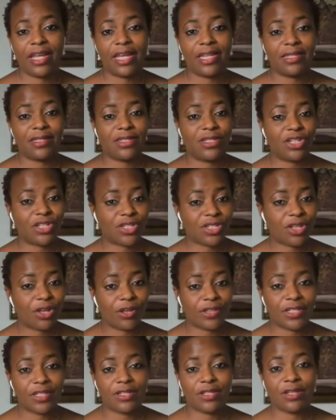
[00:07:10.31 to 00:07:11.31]
It just
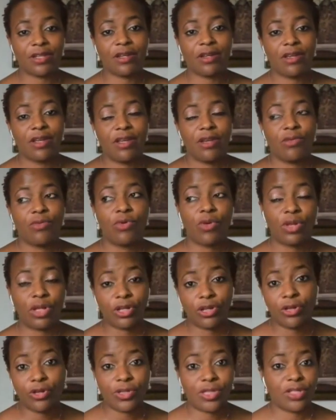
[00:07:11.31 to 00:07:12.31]
causes a roller
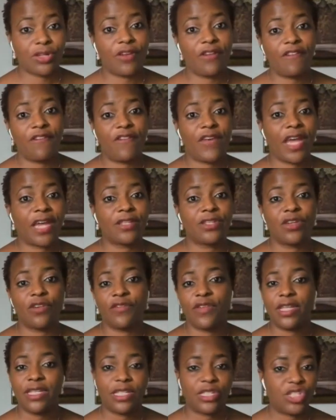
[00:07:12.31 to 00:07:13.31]
coaster effect
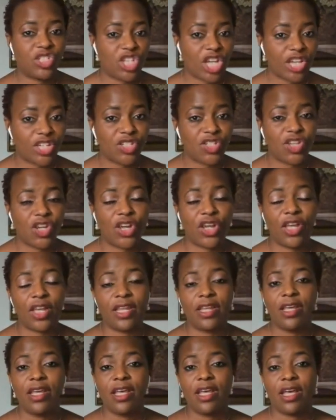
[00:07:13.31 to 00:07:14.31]
of
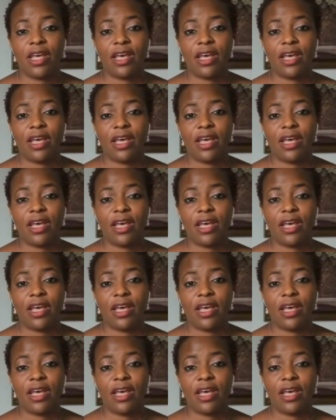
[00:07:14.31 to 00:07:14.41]
indigestion.